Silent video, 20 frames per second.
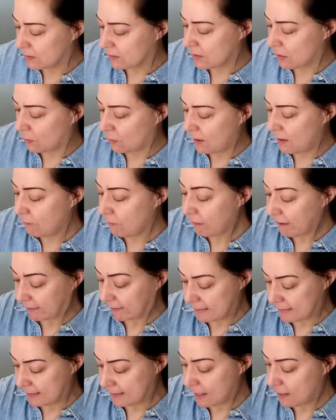So he
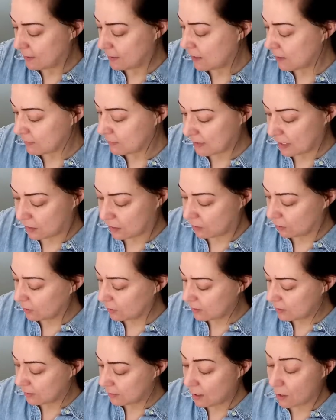fixed it, and he's like, you're
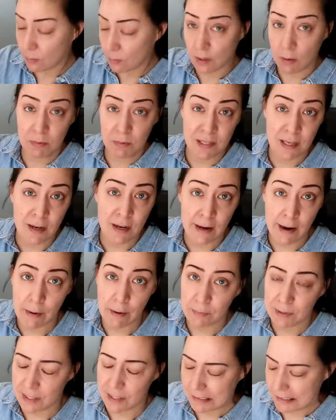good to go. He was in and
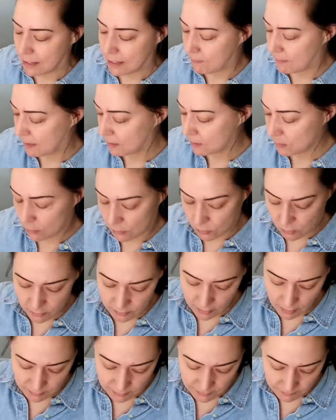out within ten minutes, which
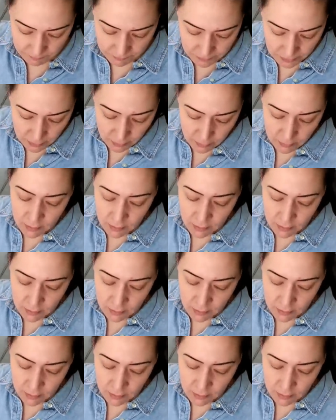was awesome.